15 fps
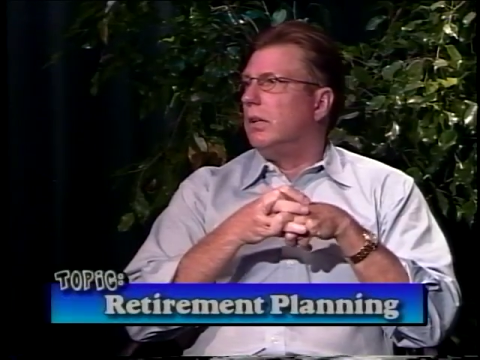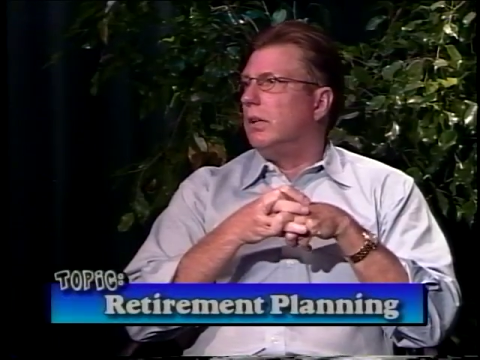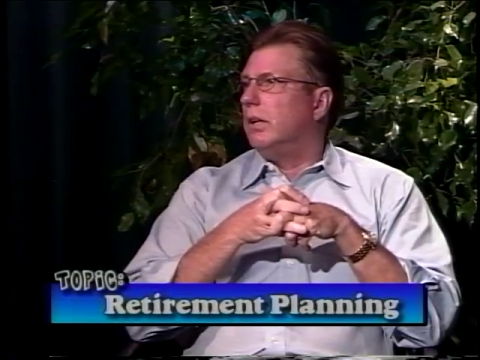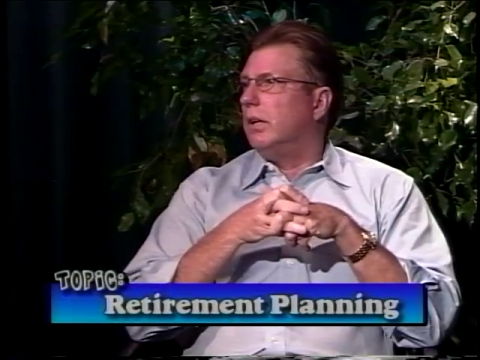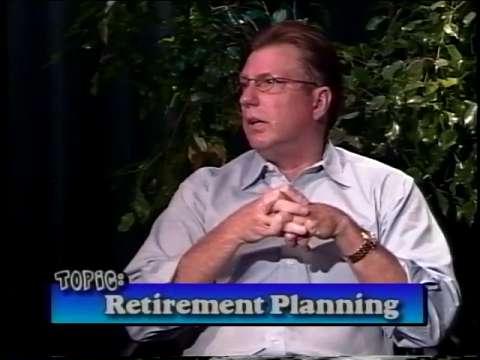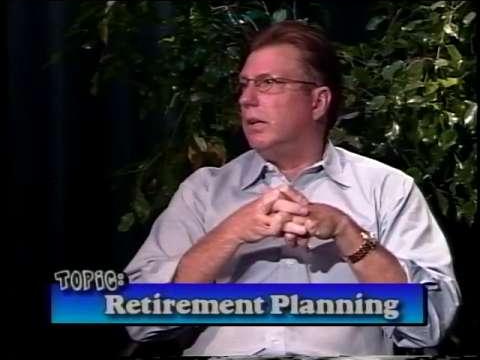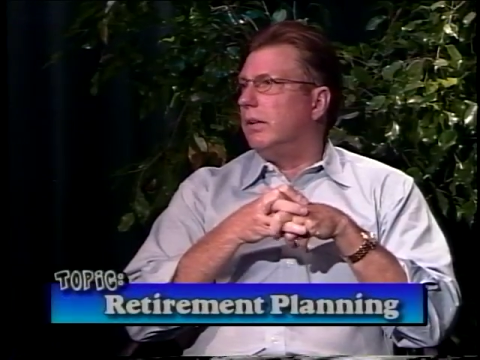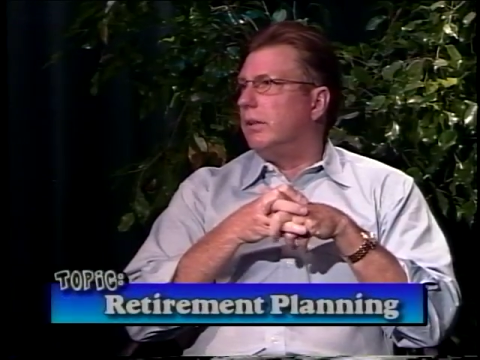
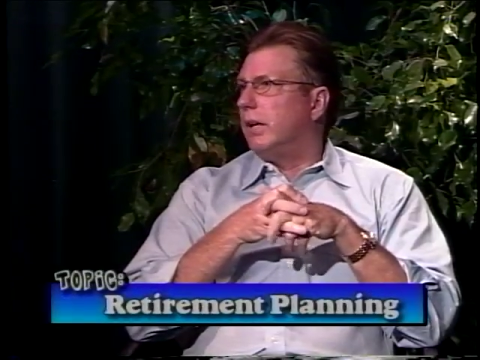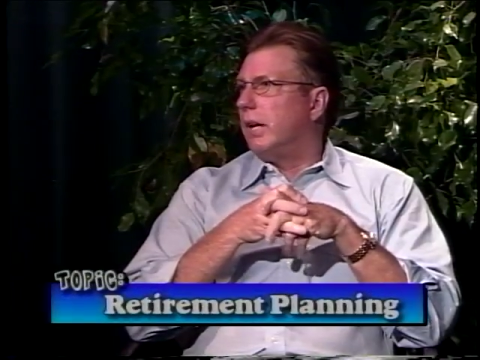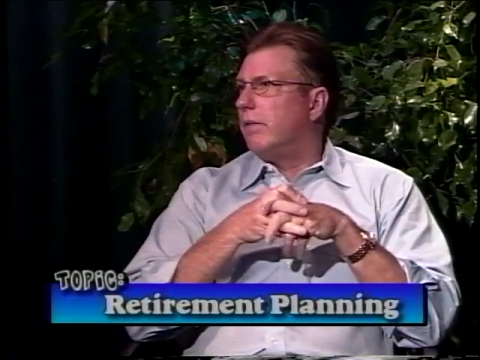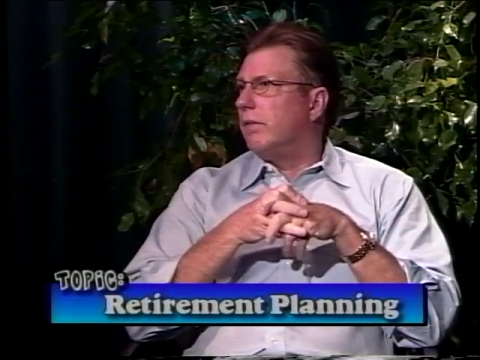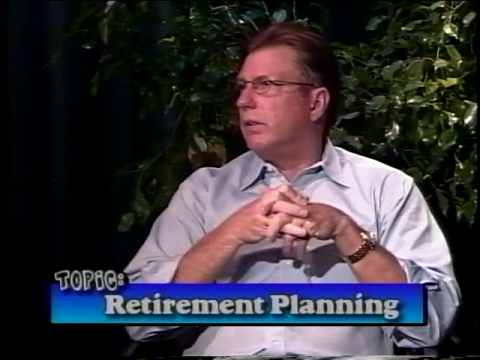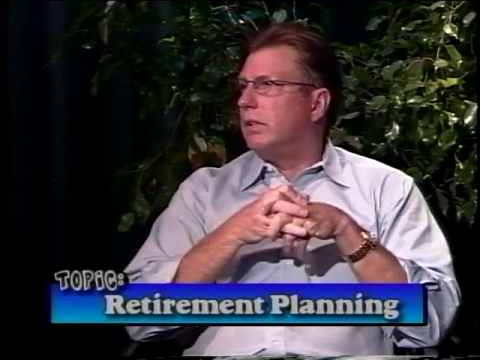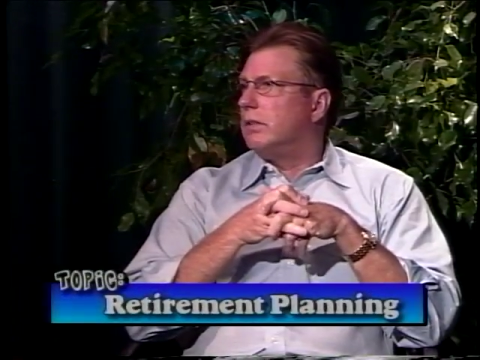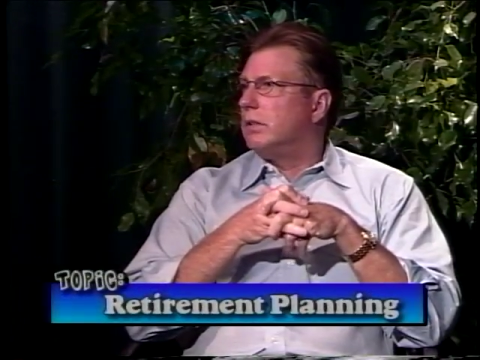uh, they
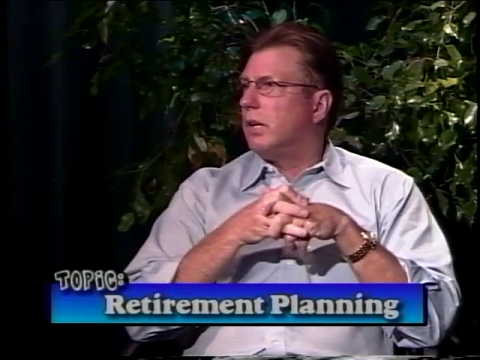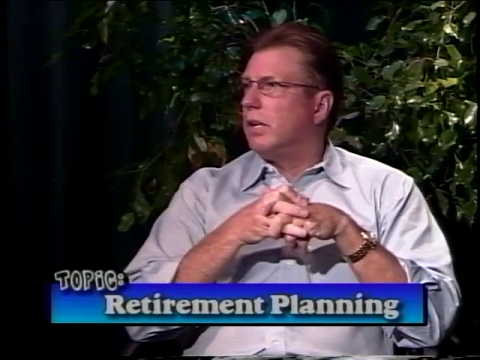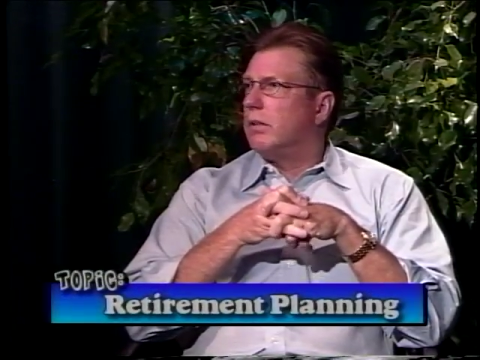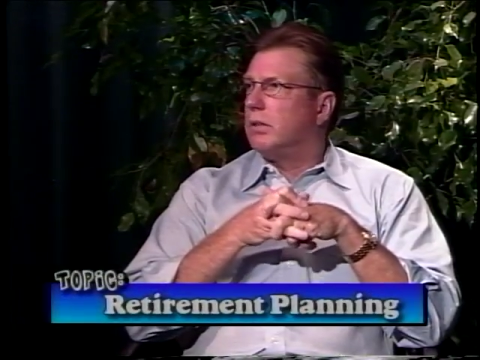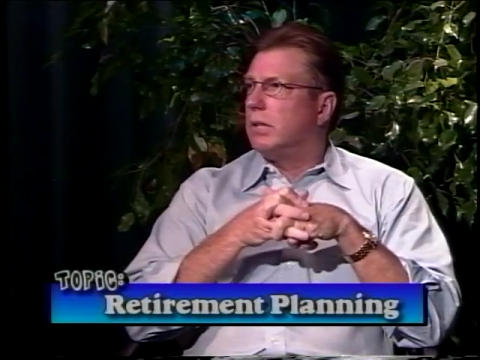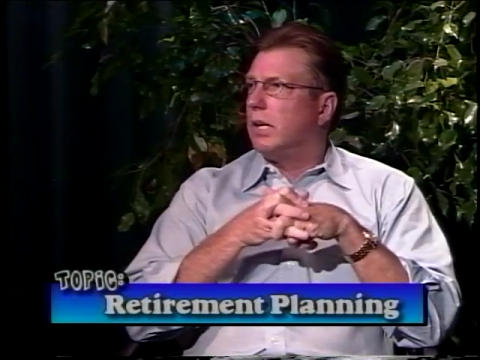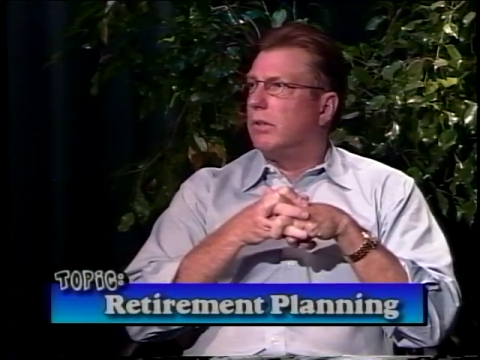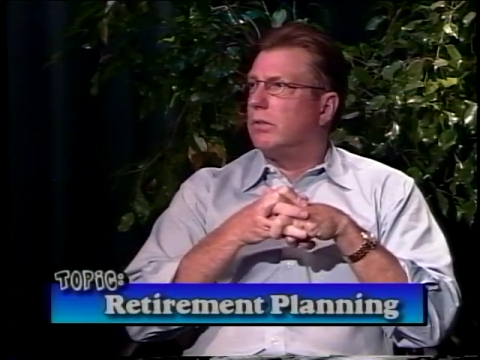have at least a
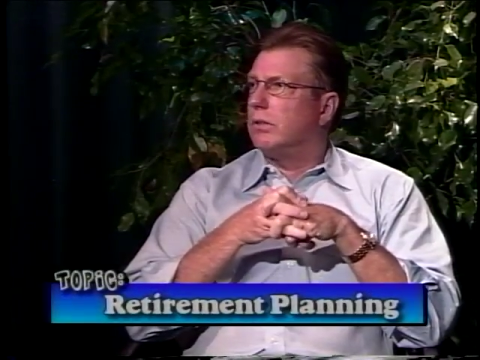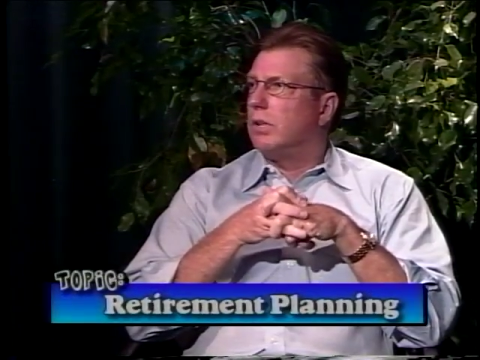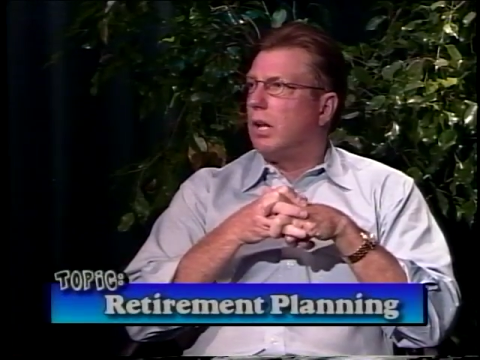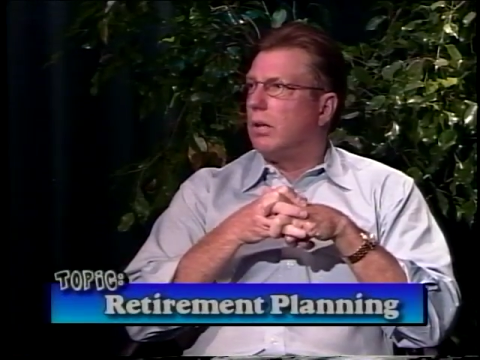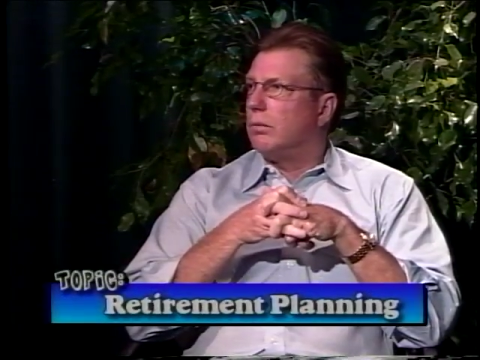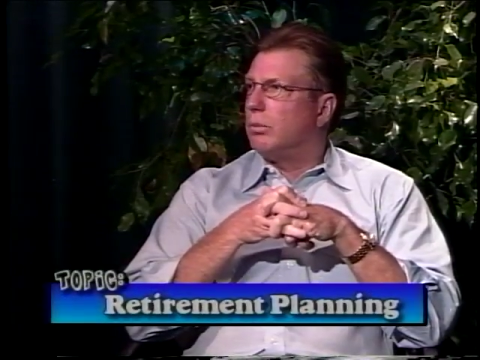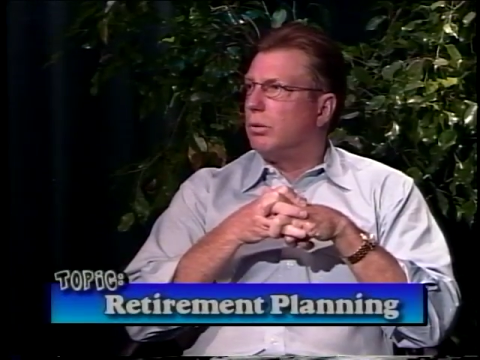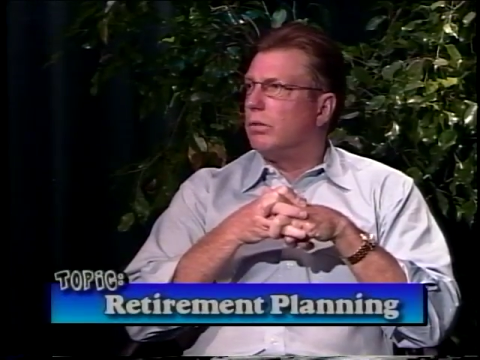
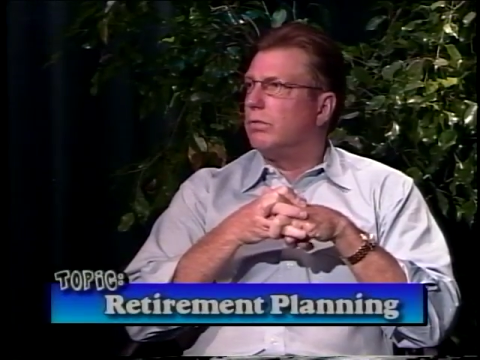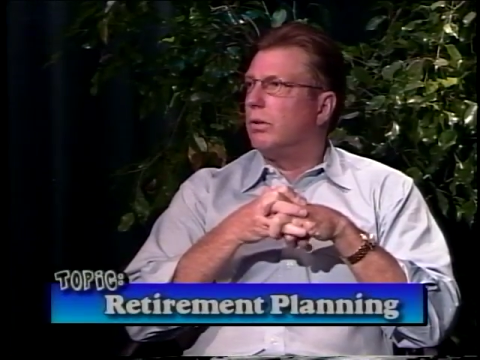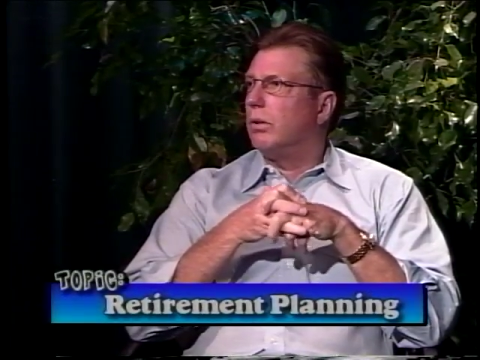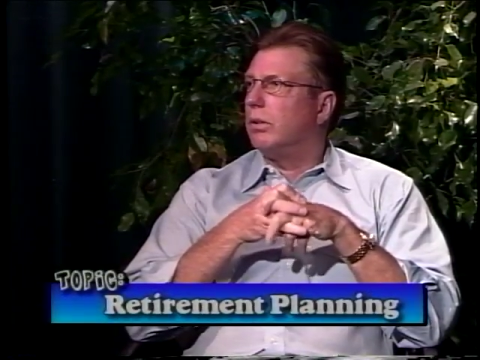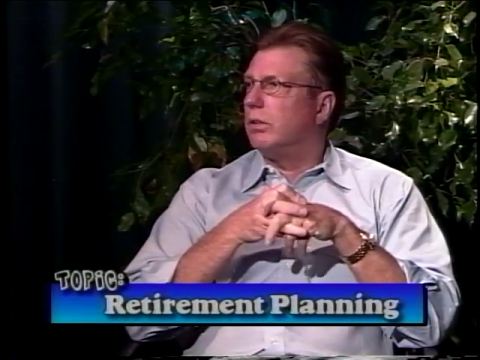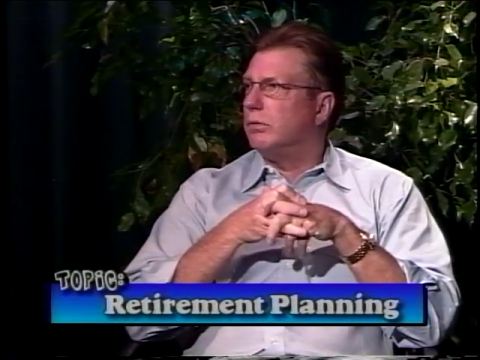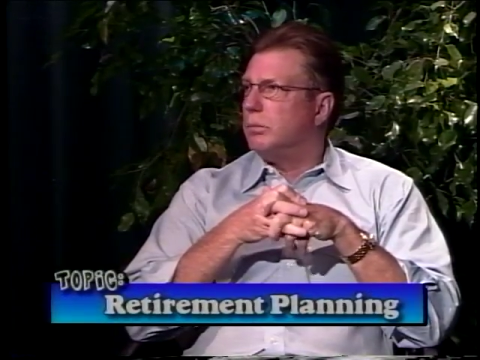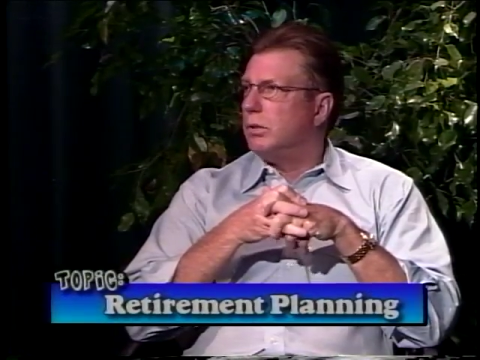$100,000 portfolio
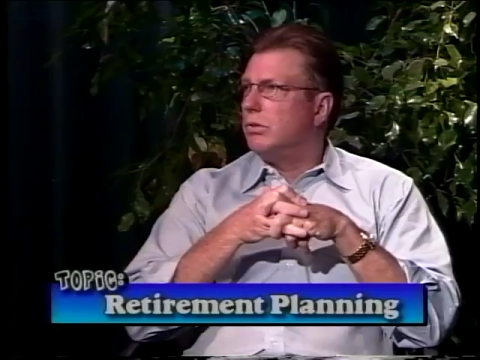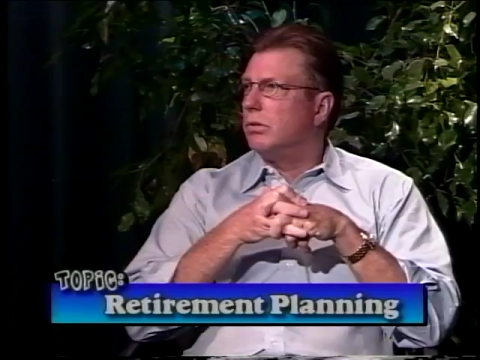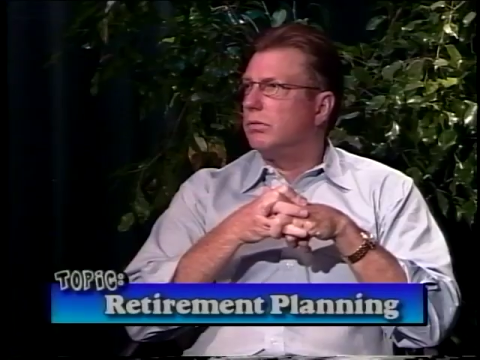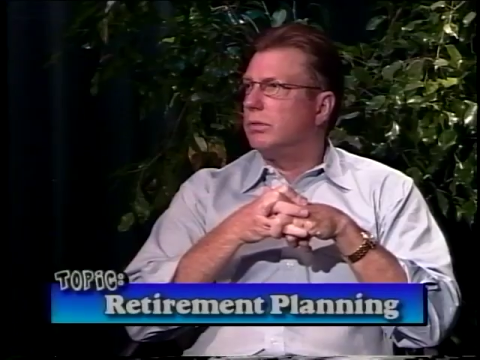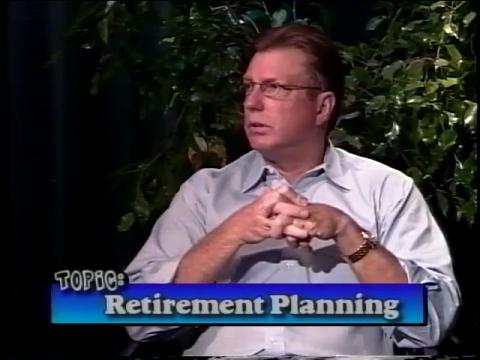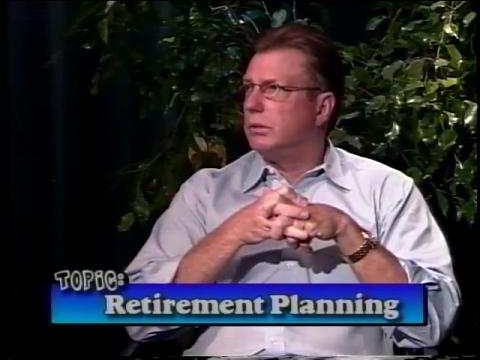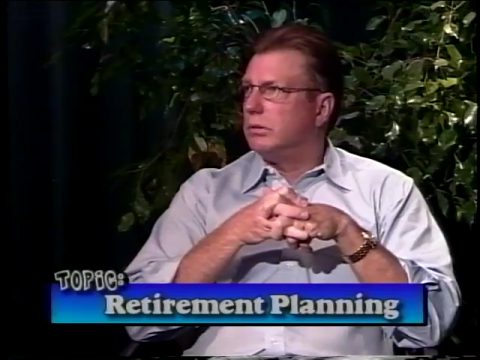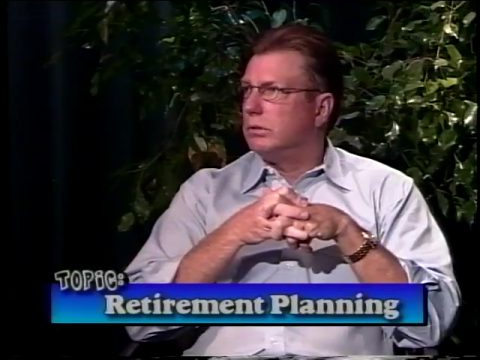right. of mutual
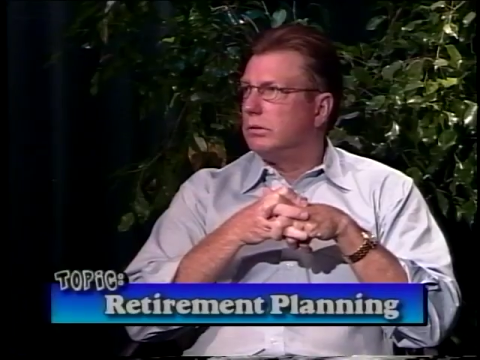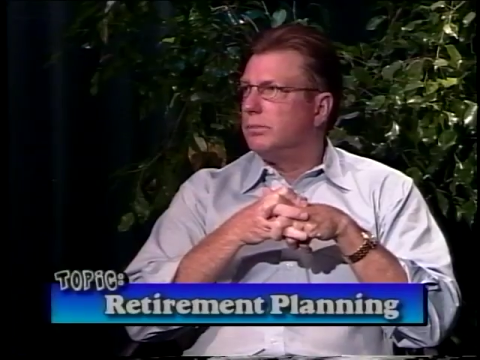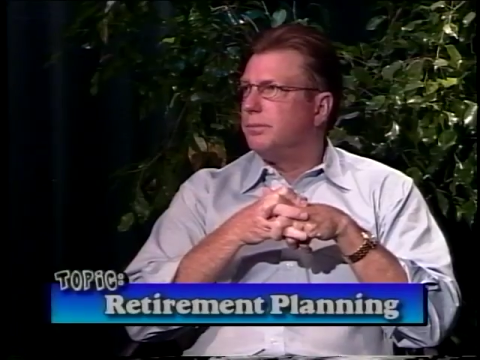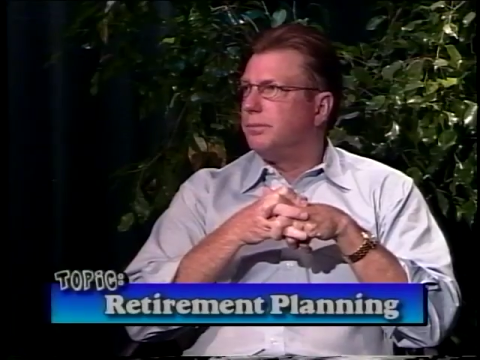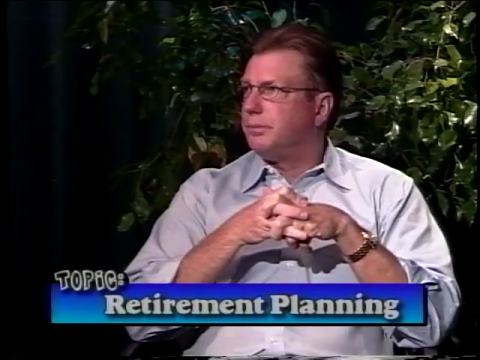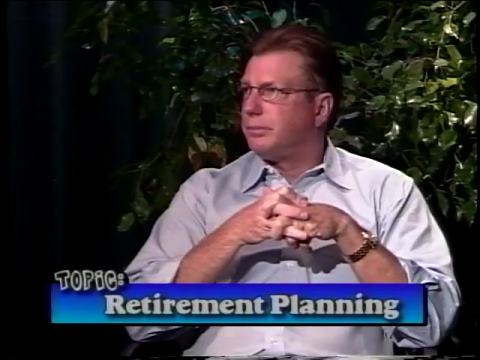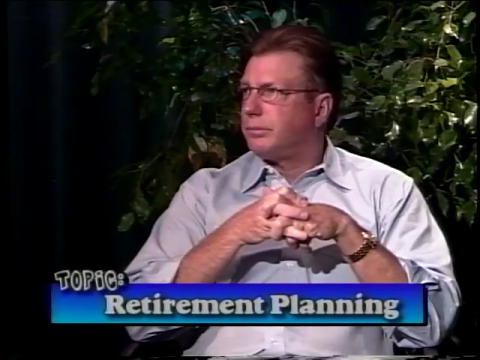funds. Yeah.